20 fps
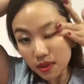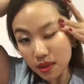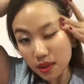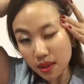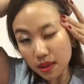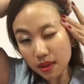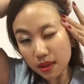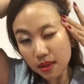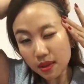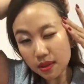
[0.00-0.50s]

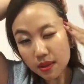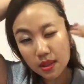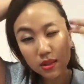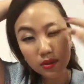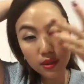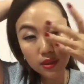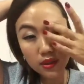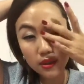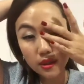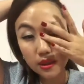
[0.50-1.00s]
Okay, this
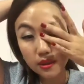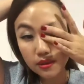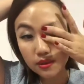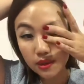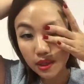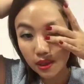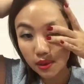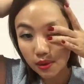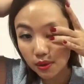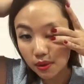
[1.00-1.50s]
one you can do
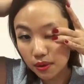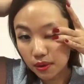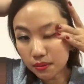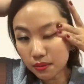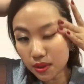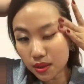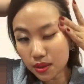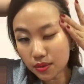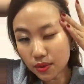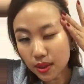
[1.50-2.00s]
at
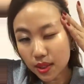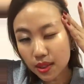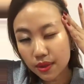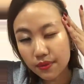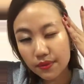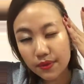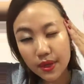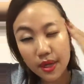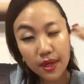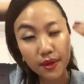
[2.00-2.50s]
home. It's really
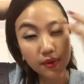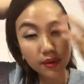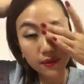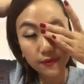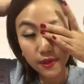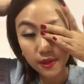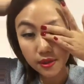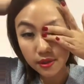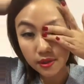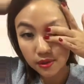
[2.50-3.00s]
very
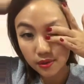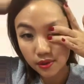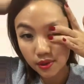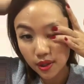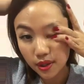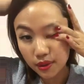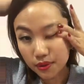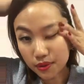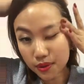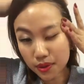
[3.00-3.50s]
effective to
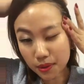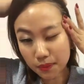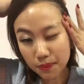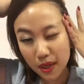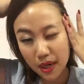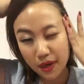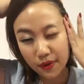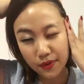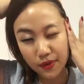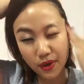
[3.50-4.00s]
help you
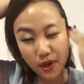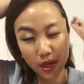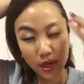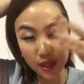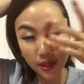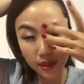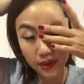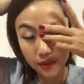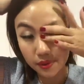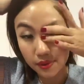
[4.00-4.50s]
depuff your
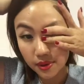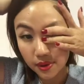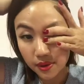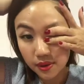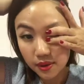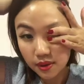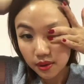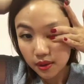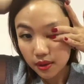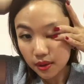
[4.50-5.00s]
eye
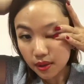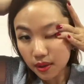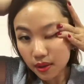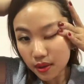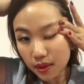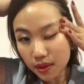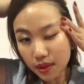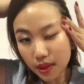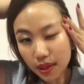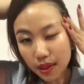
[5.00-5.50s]
area.
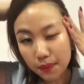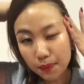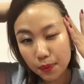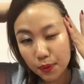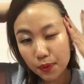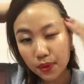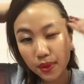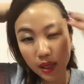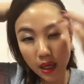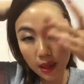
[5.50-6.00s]
Okay,
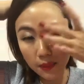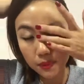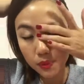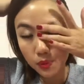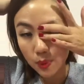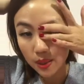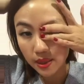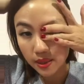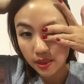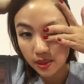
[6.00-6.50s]
pull it up
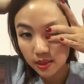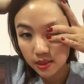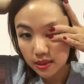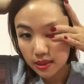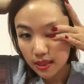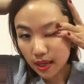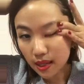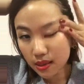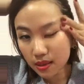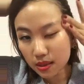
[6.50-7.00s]
20
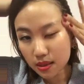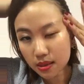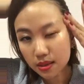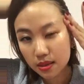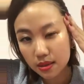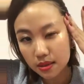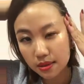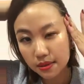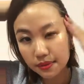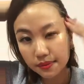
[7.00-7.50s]

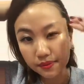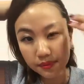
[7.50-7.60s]
sets.